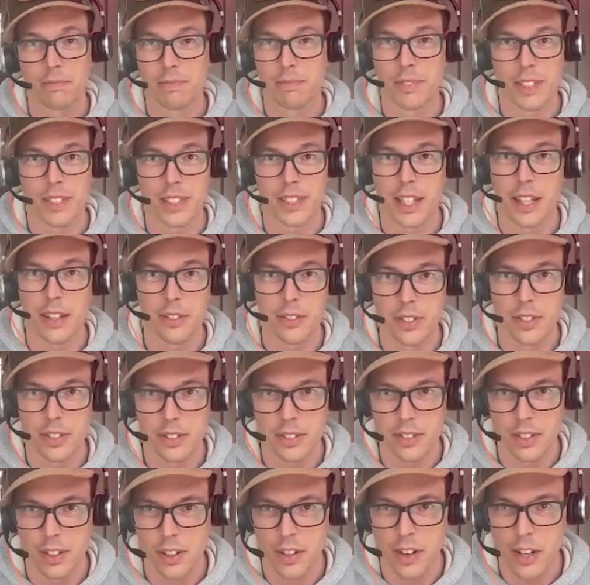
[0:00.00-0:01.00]

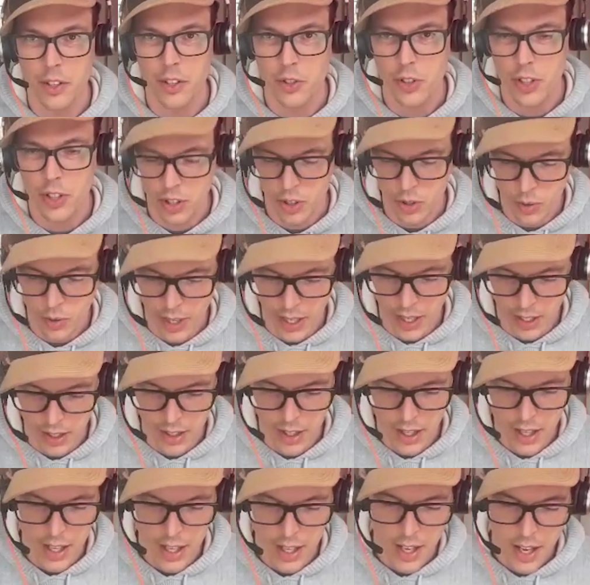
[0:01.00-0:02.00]
sales are actually doing
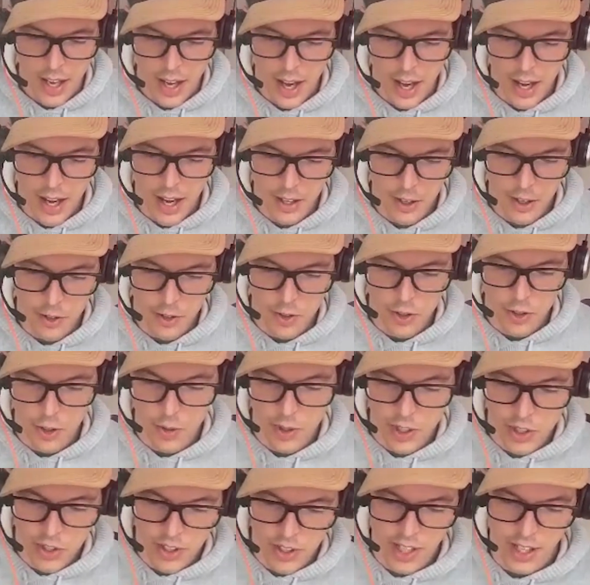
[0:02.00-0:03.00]
here too,
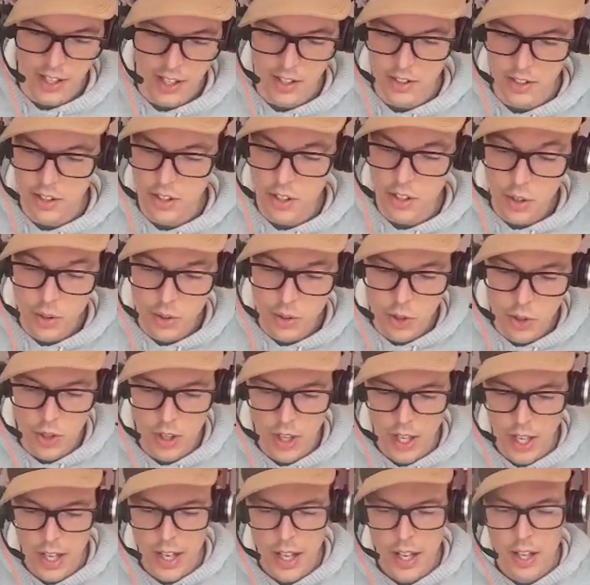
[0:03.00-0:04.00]
which I think is
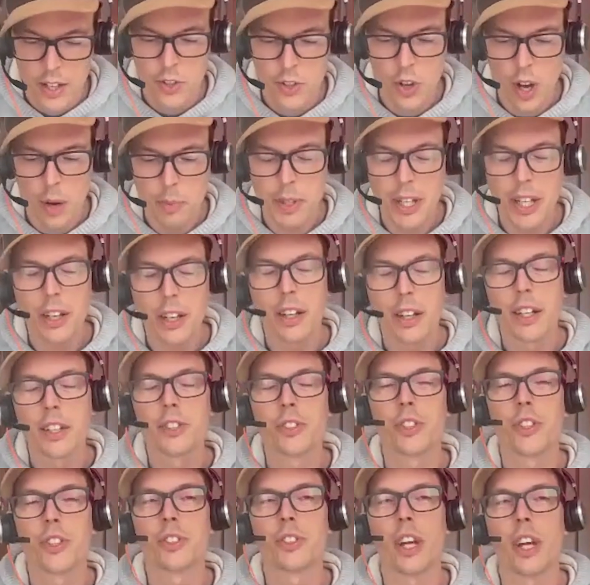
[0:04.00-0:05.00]
huge. So I'm
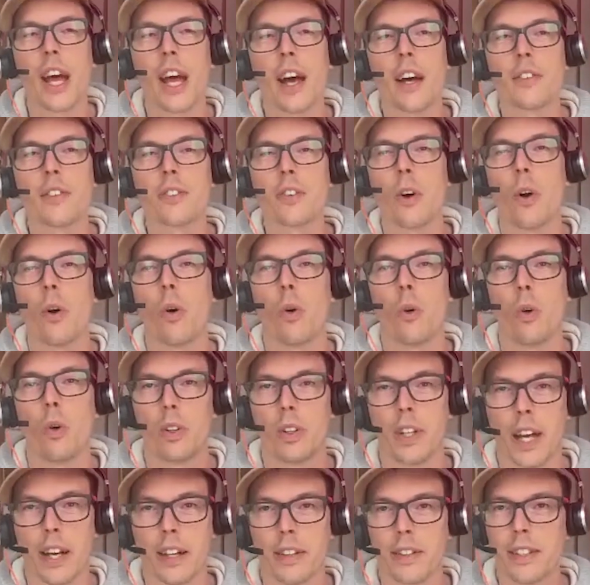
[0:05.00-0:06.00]
curious, just as a
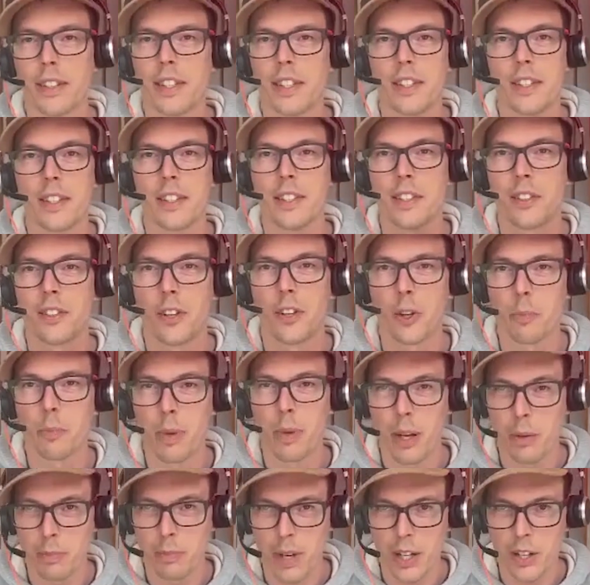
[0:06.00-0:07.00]
whole, like, let's just look
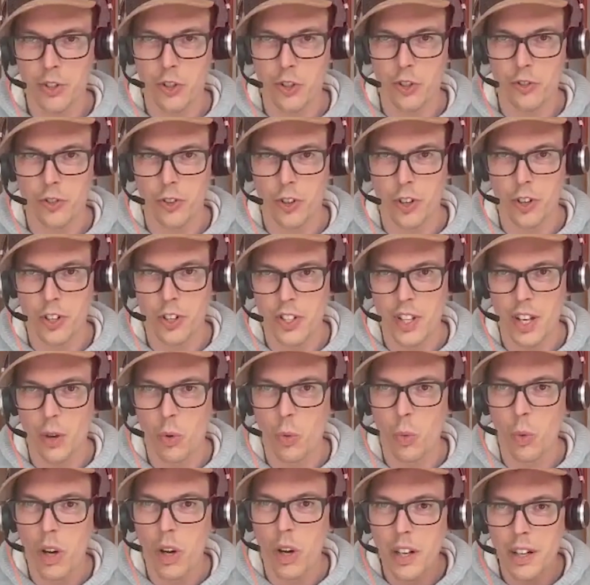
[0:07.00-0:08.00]
big picture first.
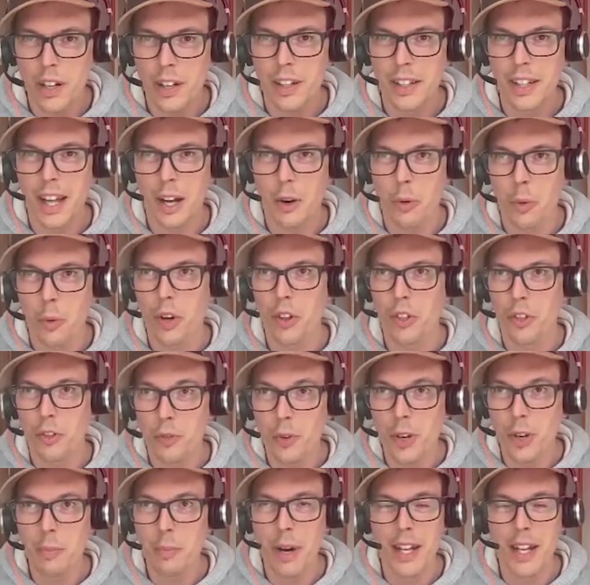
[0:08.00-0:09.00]
Like we're
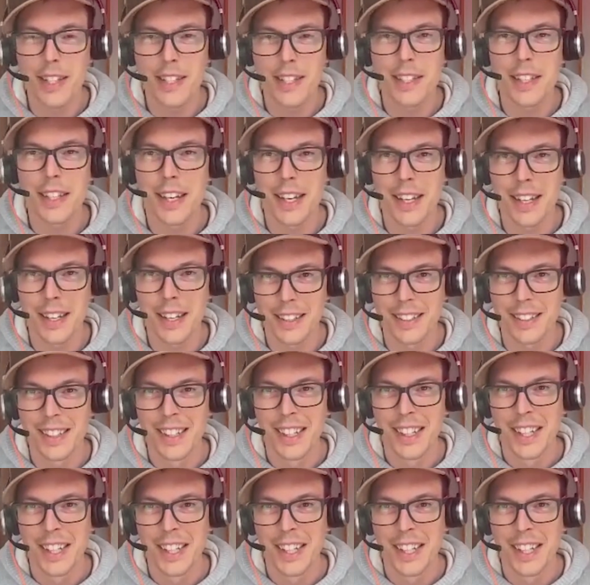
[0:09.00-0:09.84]
3 months in,